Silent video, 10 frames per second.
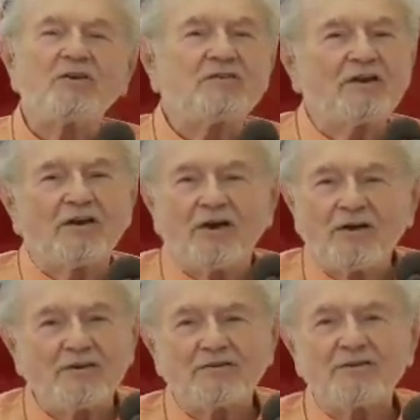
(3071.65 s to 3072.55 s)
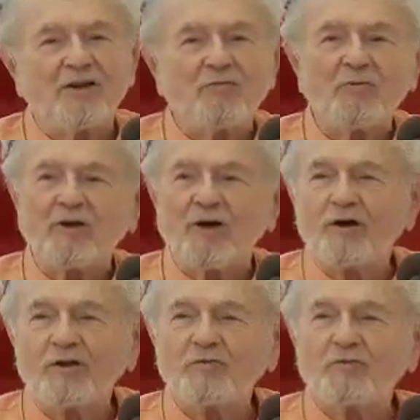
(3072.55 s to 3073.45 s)
they say, God doesn't love me,
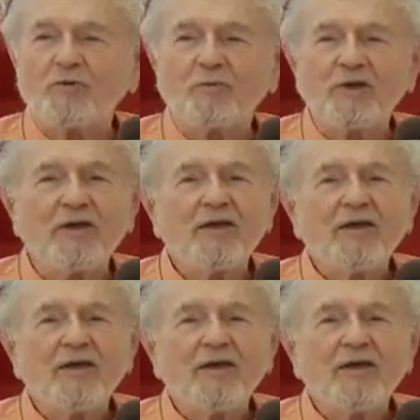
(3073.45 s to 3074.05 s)
God isn't for me.